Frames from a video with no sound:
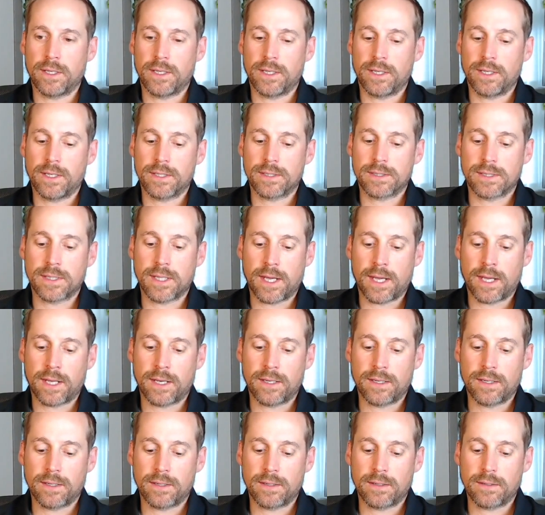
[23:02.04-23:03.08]
is that
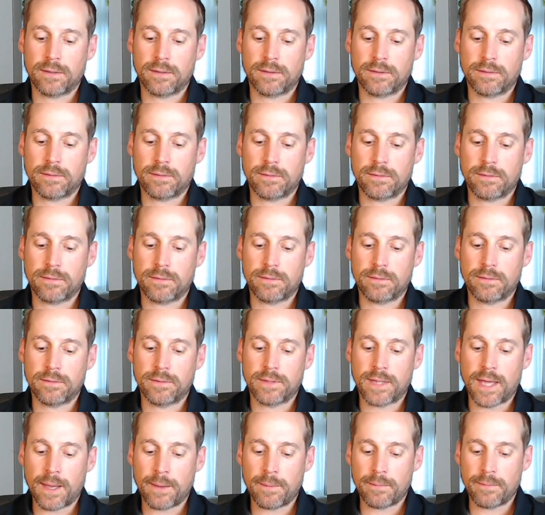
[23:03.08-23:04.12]

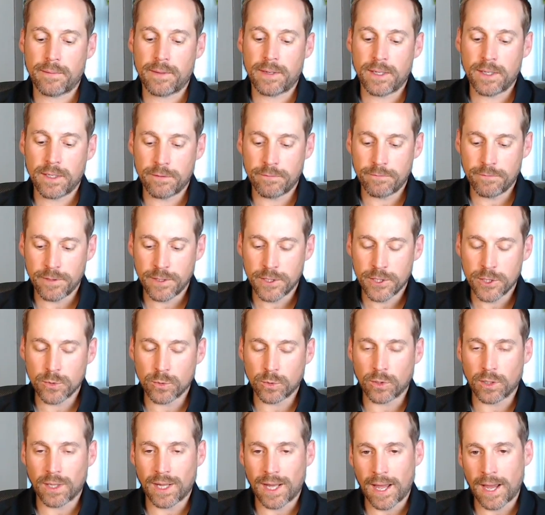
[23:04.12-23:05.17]
that
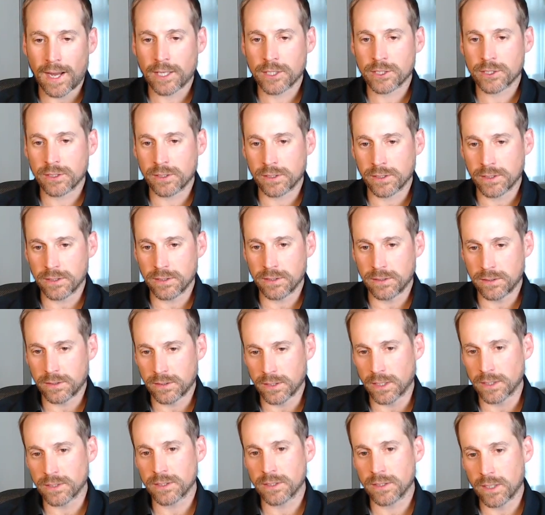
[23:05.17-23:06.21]
individual actually
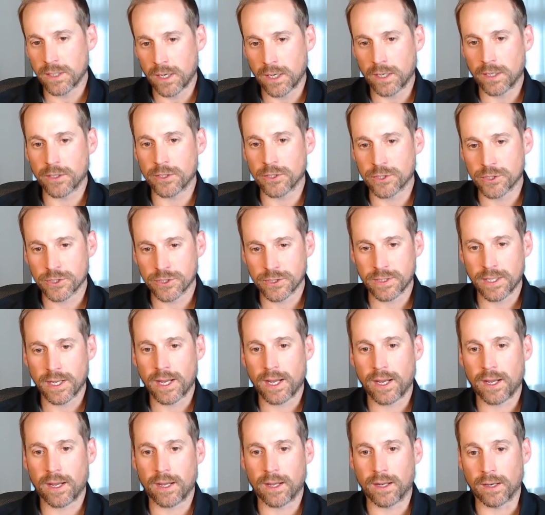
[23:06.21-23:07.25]
doesn't
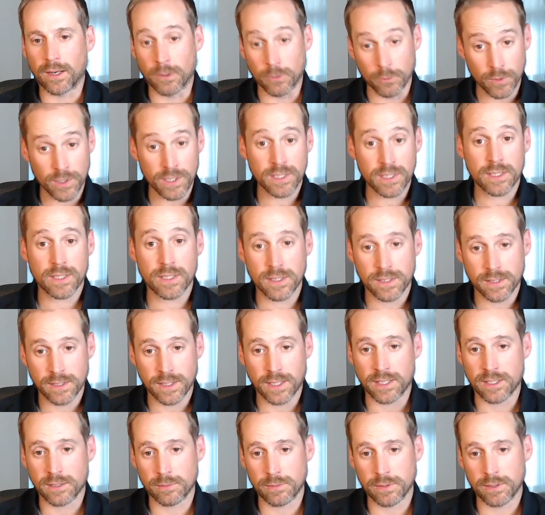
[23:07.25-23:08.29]
understand risk
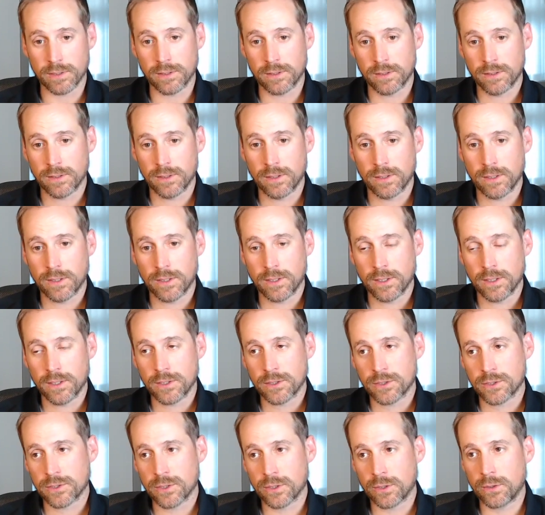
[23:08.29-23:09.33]
assessment.
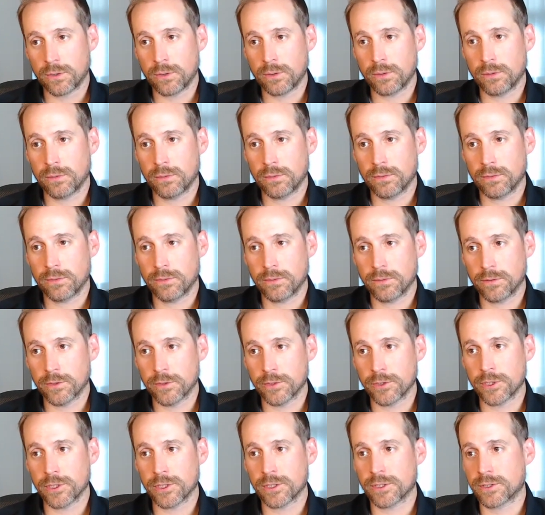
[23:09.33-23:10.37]
So they're
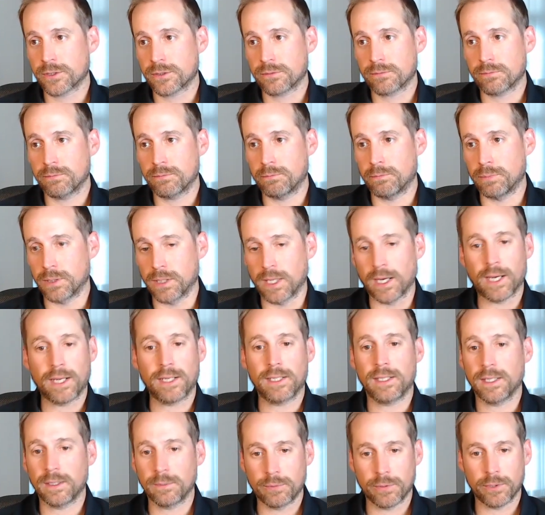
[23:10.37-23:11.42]
just
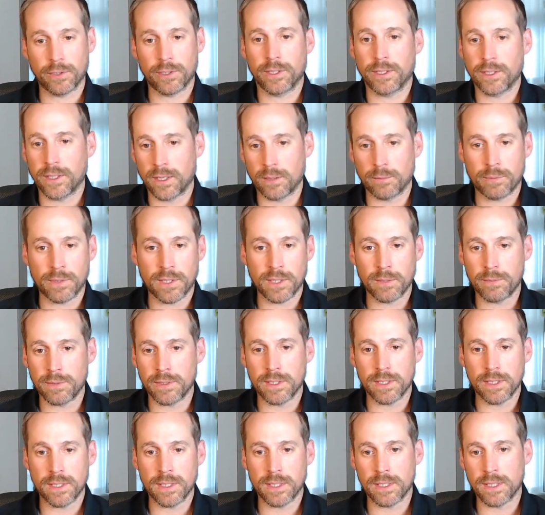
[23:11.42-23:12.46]
blindly putting on
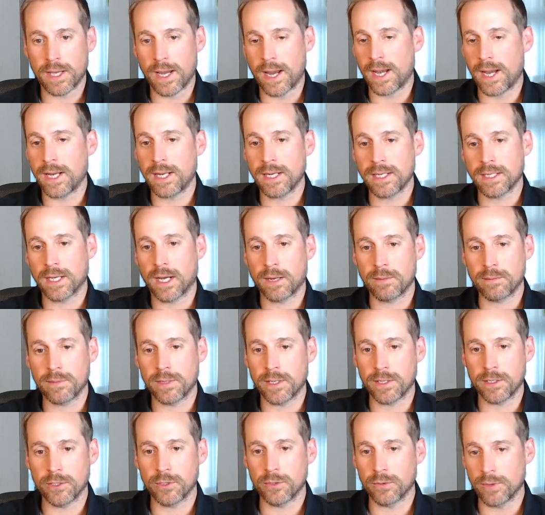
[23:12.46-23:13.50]
PPE anytime they
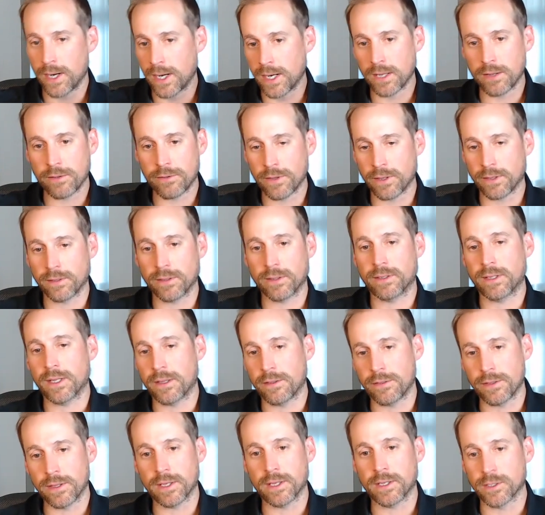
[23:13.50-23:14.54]
do anything that they
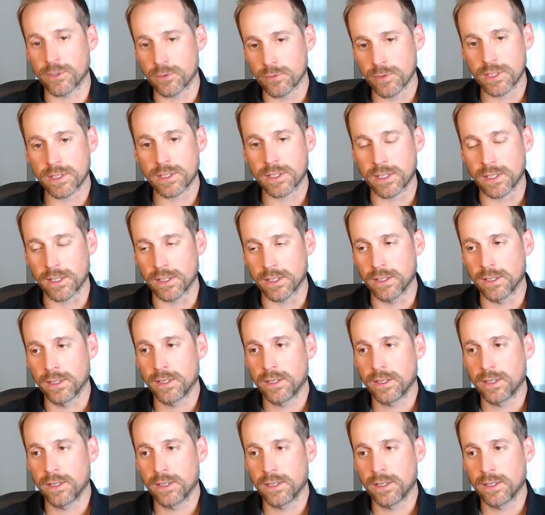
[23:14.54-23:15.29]
think is risky.